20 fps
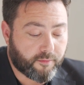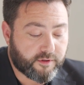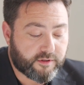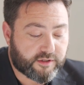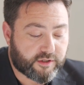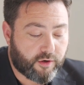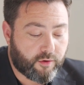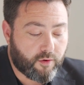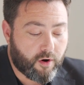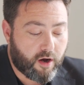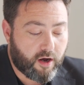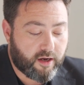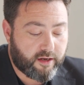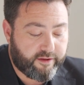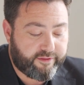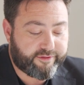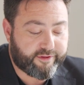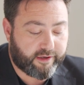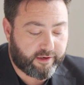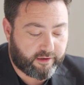So
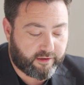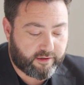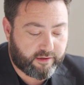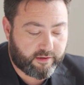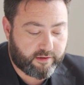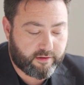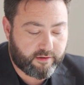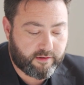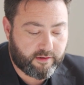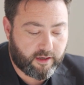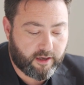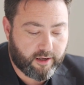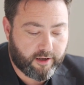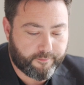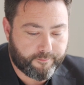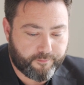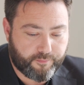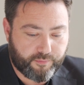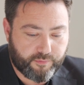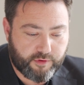I think
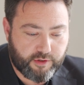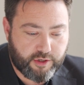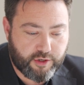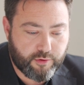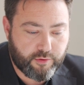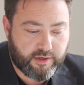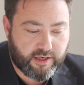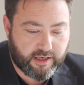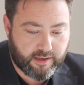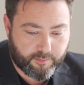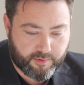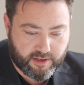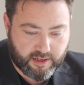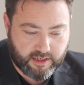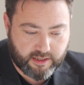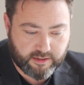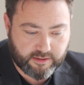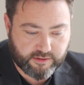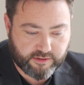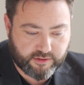UKIP
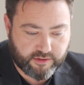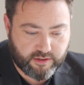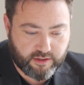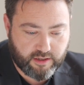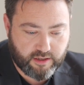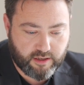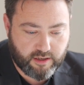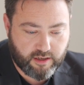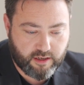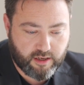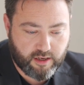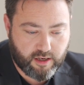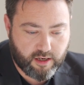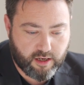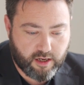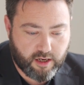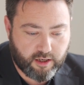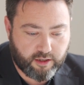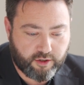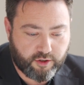has
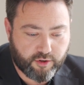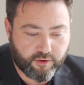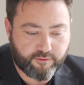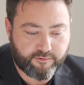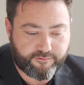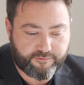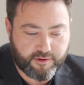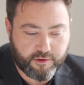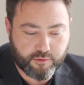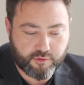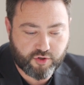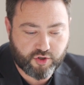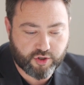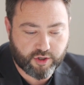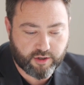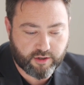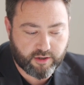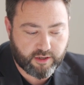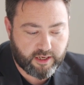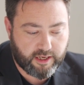a good
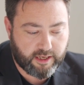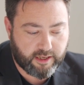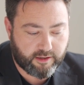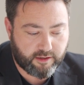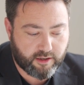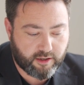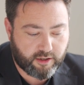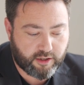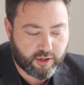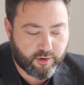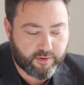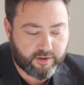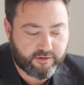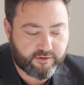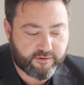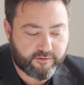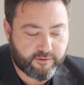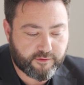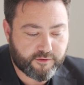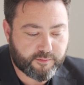future in
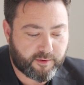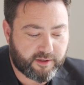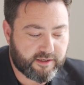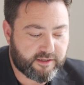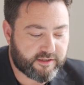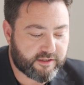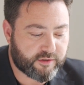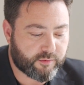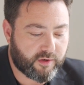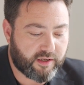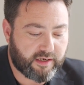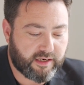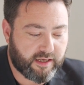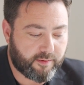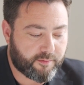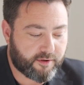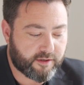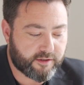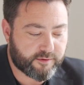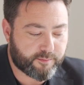going to those places where
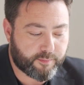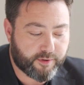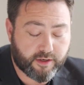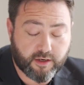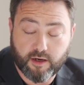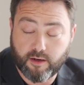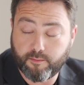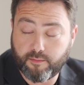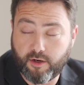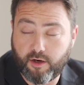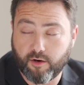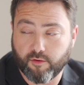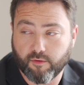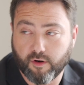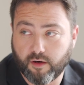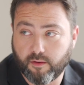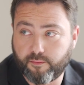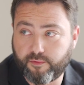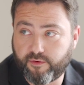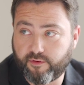Labour has become
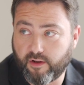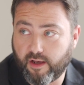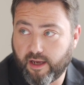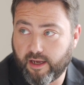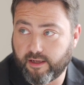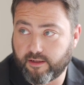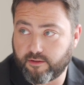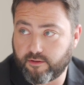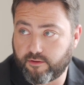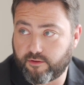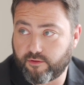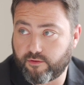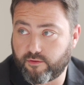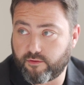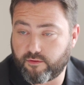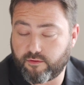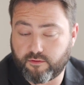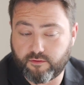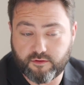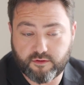corrupt and
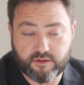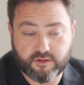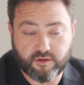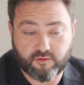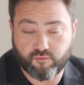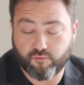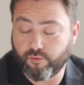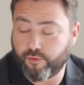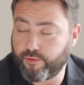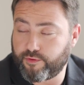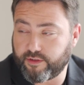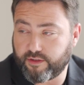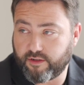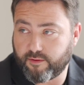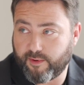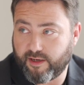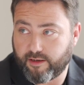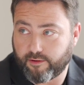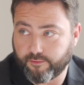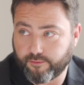start rooting
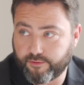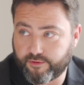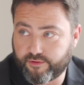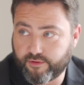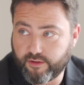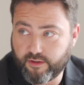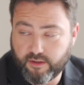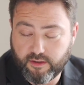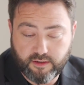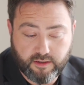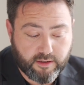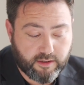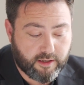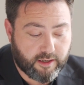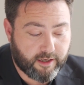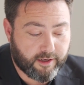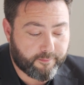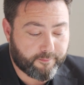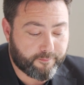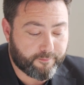them out.
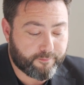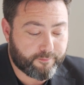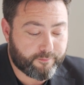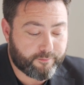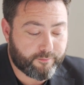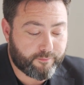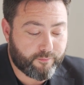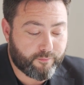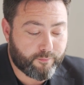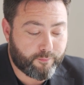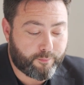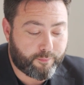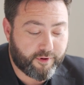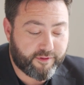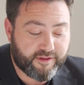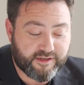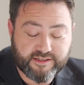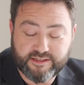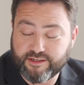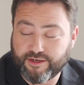
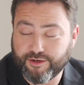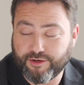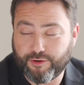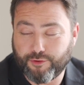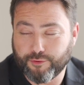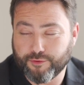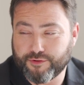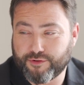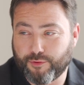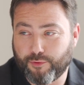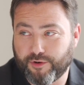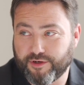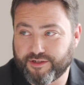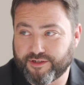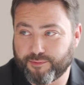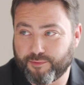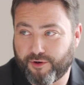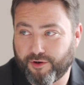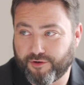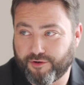But this is going to cause quite some